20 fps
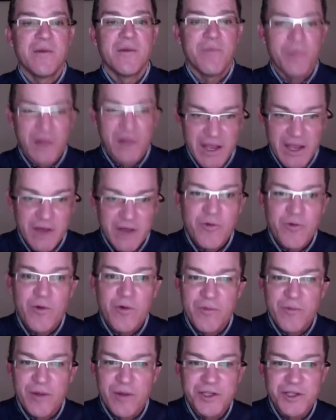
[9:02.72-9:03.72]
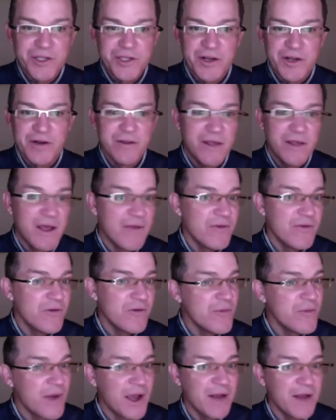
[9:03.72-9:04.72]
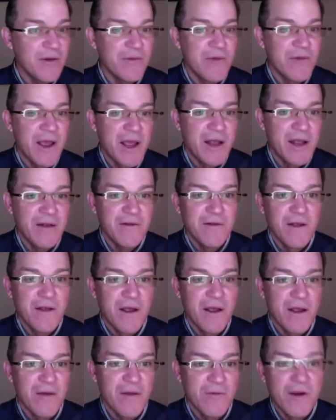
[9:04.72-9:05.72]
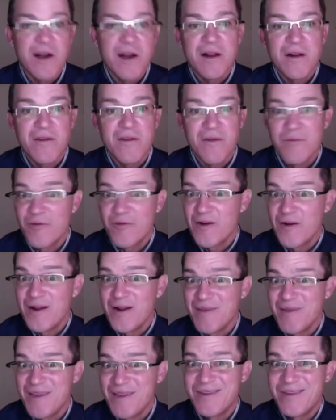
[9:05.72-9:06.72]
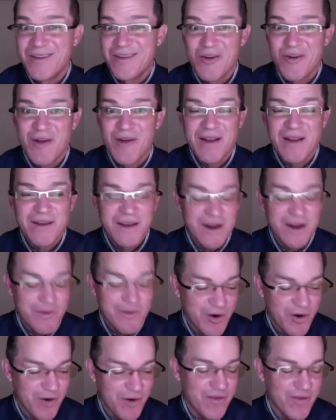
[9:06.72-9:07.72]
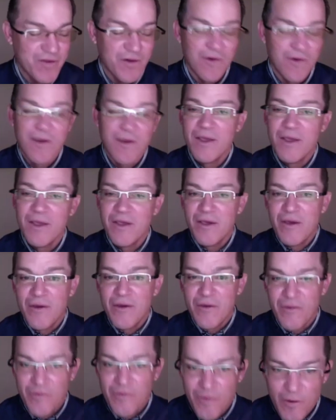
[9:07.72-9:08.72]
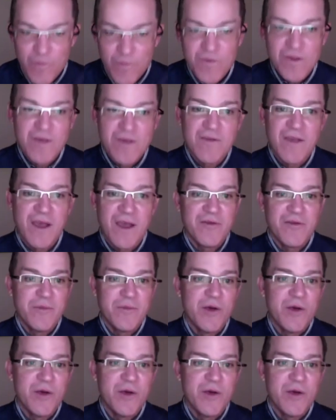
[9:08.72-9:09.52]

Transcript: planned for and budgeted, then you might run into some frenemies in your IT department. So those things have to be